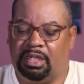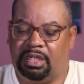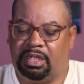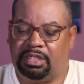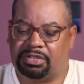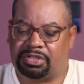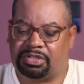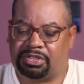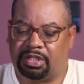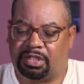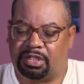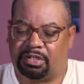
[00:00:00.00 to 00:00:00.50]

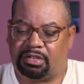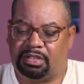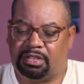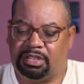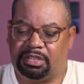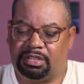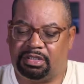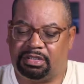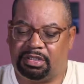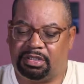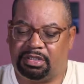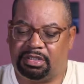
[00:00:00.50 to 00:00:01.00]
And so
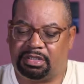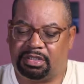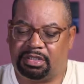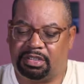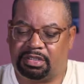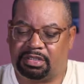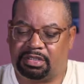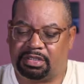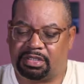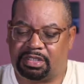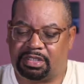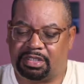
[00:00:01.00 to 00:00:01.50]

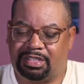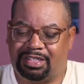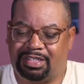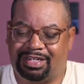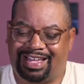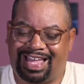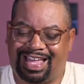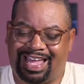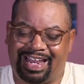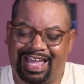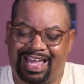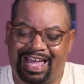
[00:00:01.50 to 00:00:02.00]
it's
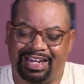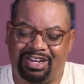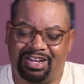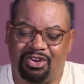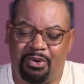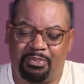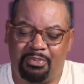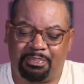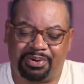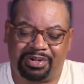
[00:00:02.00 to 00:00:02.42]
I don't